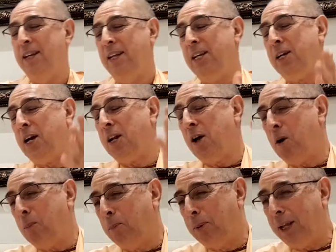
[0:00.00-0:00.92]
He got a
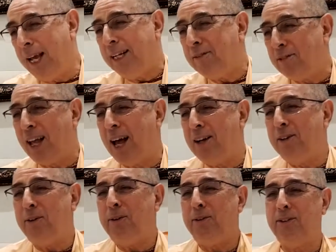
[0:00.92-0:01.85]
whole plate of
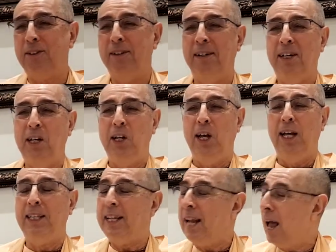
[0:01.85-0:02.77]
ladus.
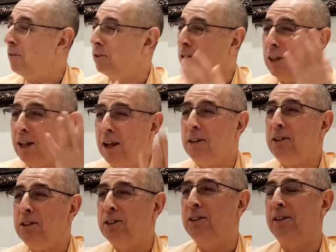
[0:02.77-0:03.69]
And then after
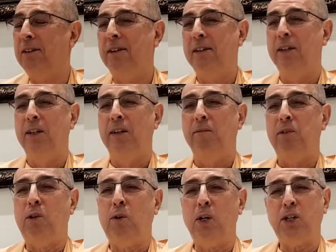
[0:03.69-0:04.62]
lunch,
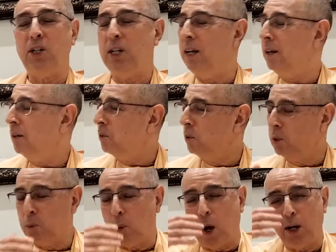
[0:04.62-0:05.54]
Krishna
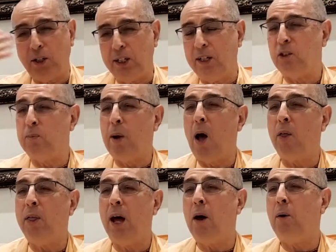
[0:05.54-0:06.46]
was washing his
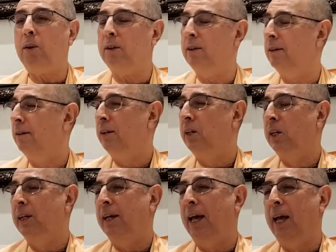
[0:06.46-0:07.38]
mouth out,
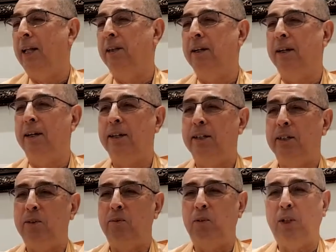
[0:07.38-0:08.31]
and
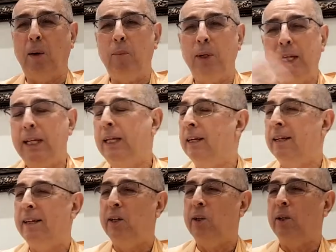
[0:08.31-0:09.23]
somebody
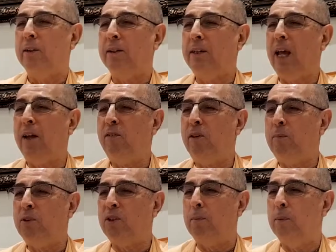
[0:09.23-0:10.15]
gave him
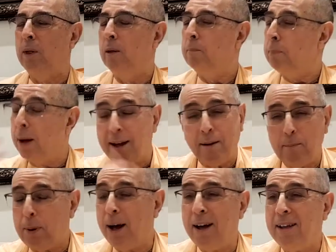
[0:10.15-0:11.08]
some
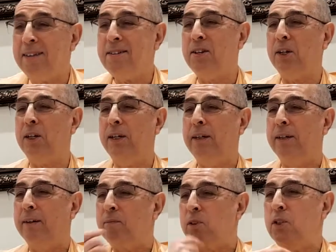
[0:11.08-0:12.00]
pan to
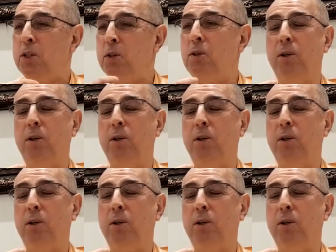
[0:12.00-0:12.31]
chew.